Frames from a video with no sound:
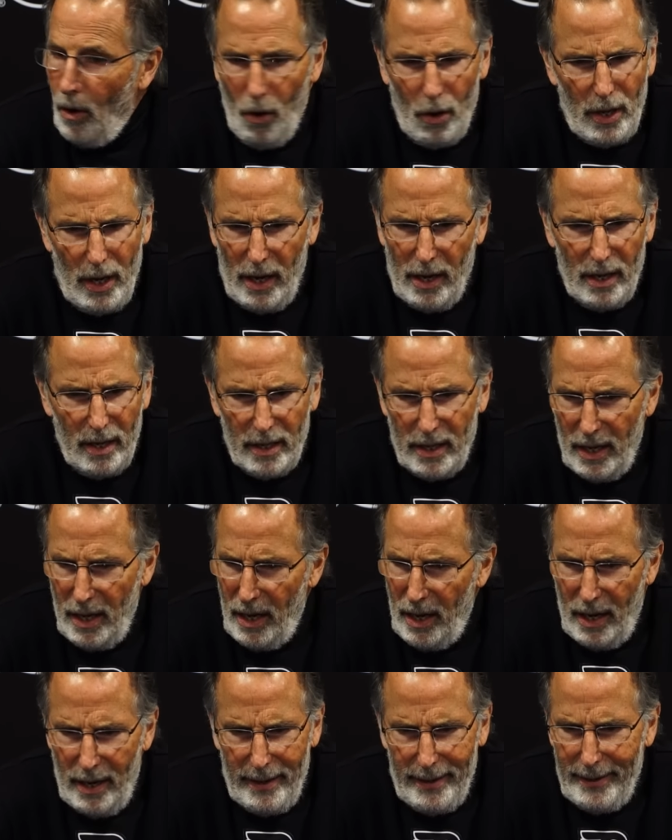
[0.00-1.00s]
Oh, yeah.
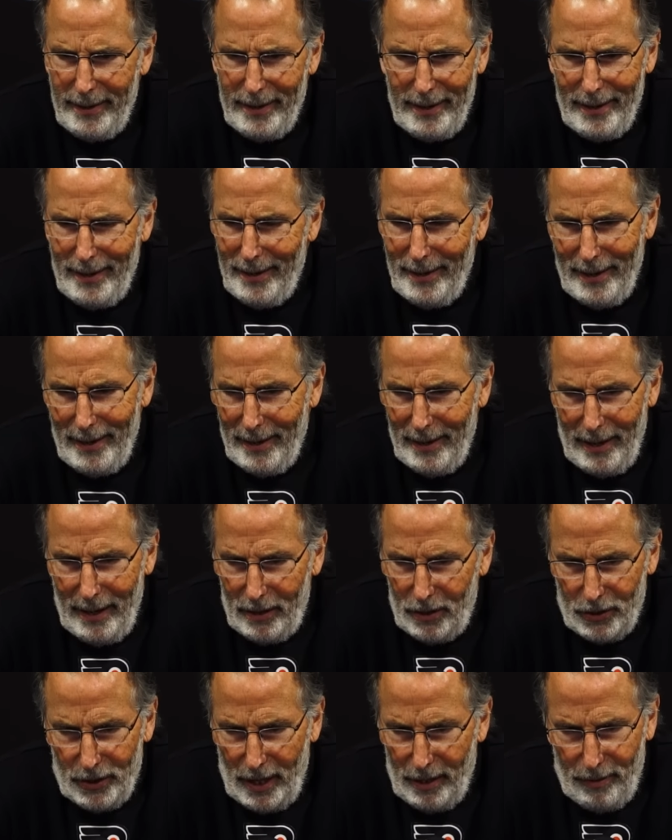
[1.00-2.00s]
Yeah.
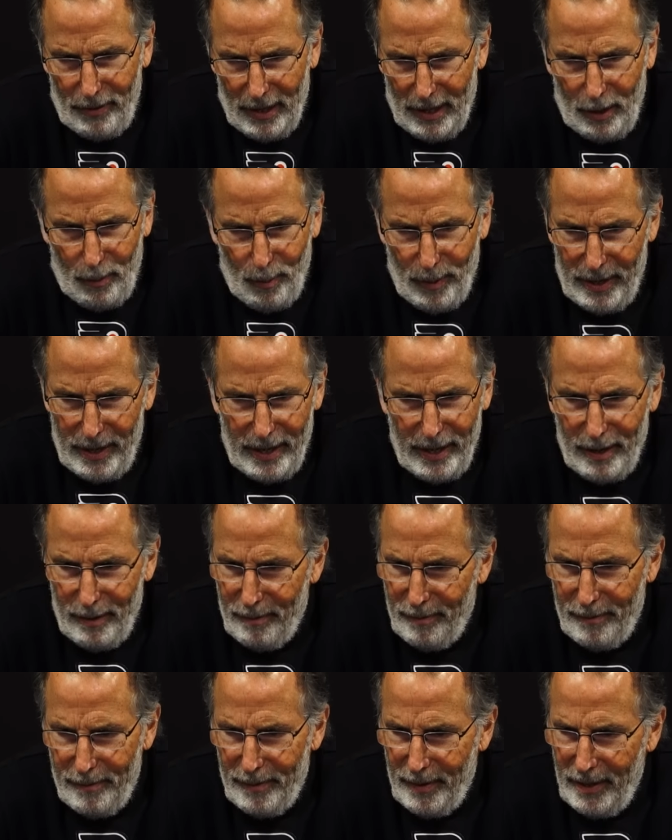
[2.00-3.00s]
I think we
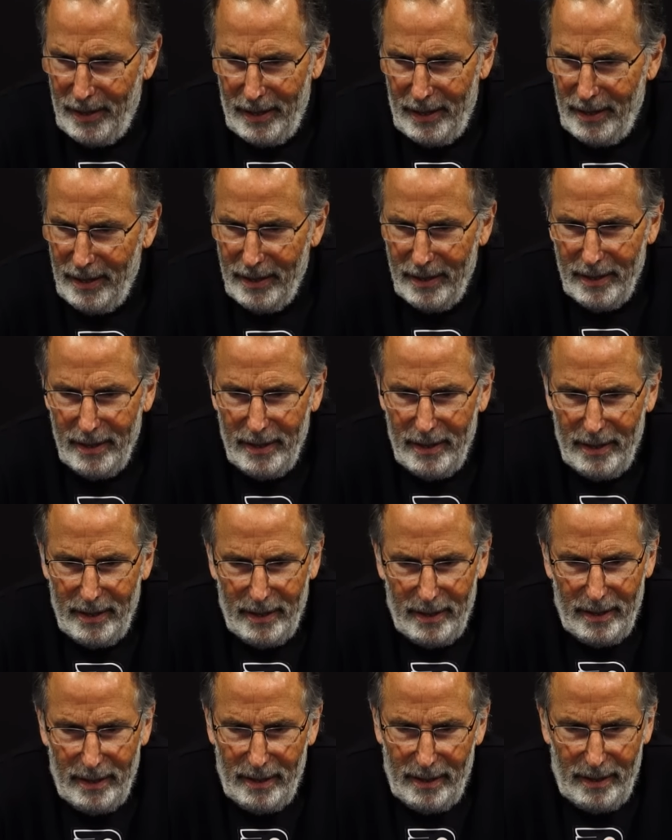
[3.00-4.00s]
have
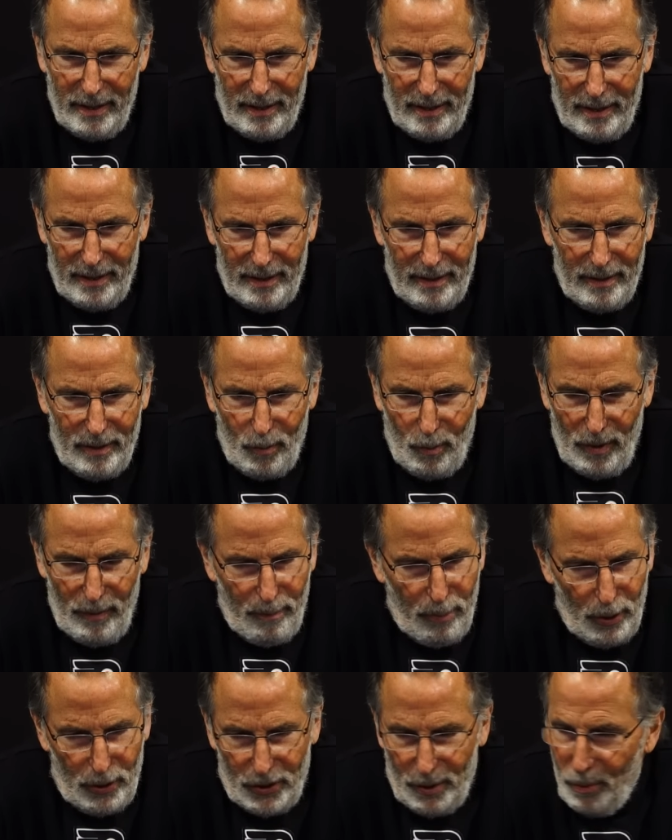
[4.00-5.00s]
we've
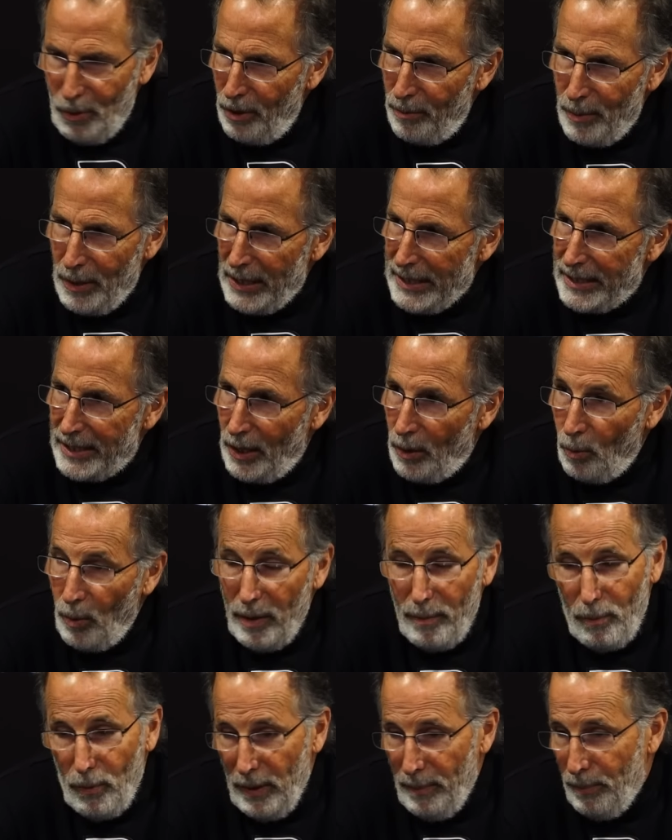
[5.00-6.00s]
put some good minutes in.
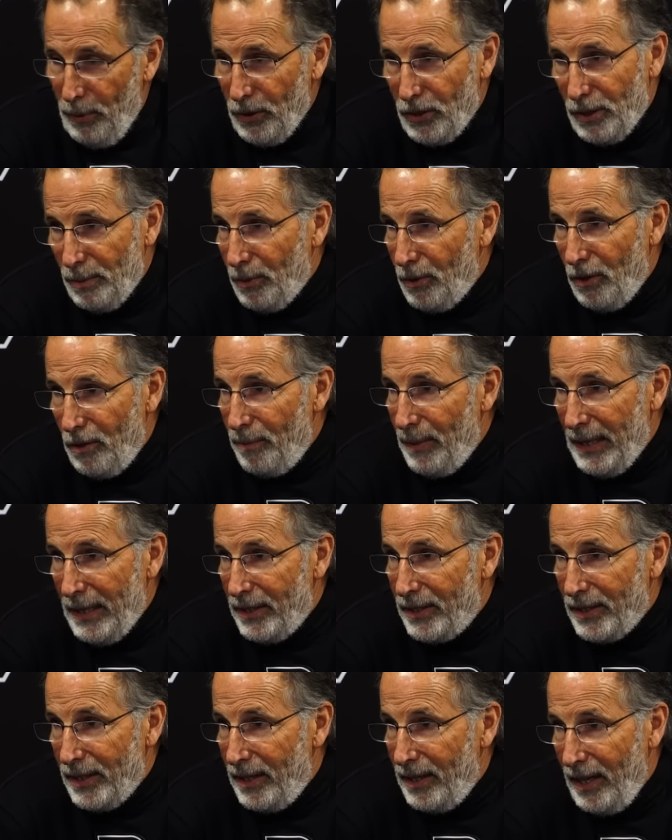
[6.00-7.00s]
We put some good
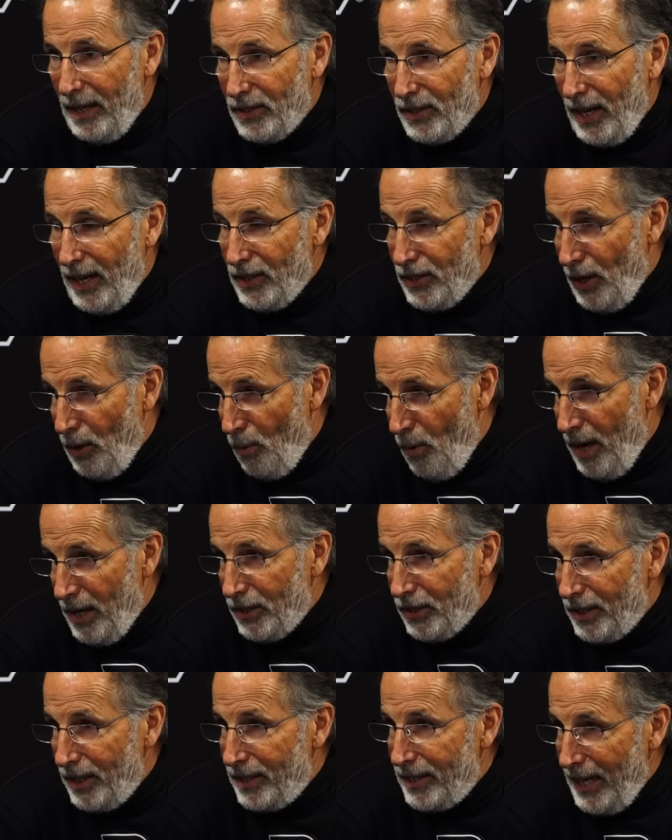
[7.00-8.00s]
minutes in as I
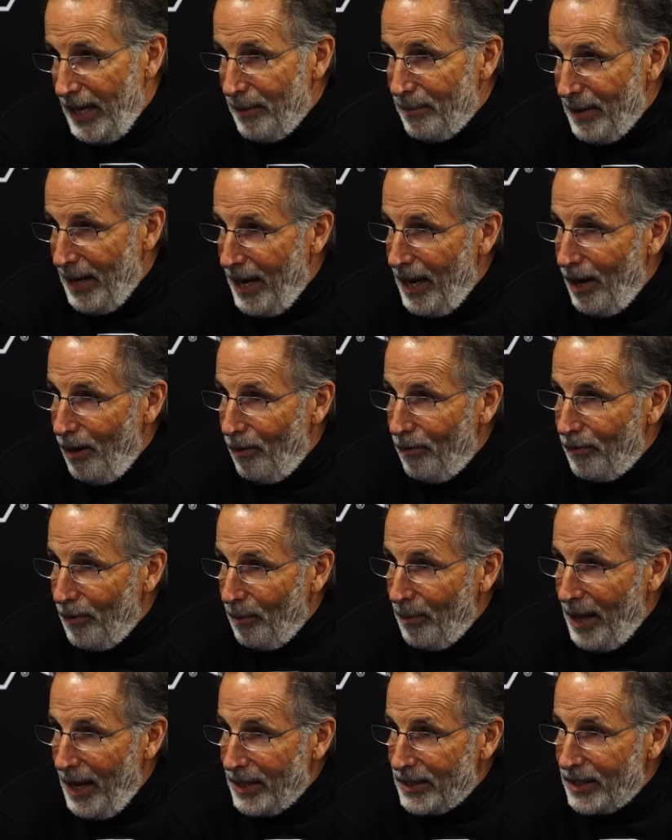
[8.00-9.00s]
watched the tape now
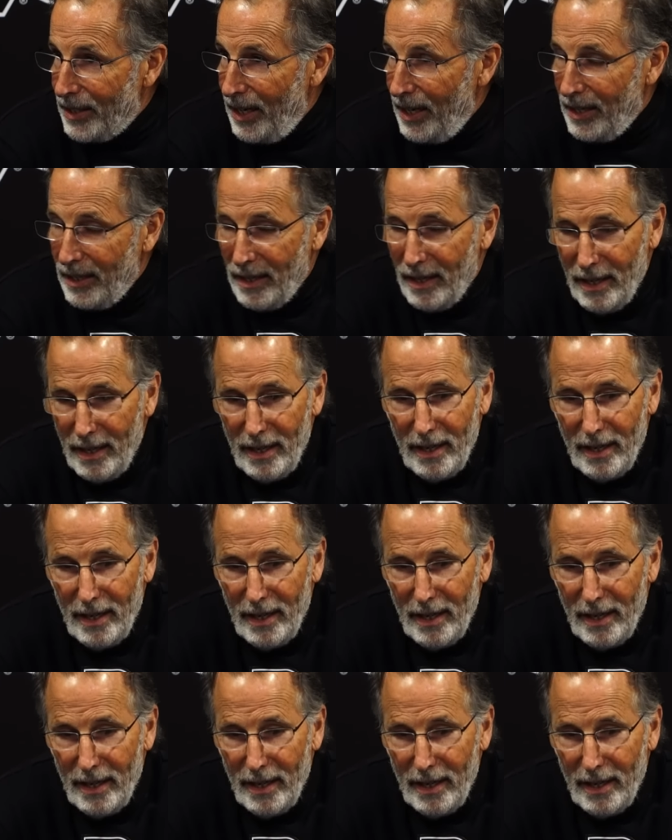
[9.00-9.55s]
from last night.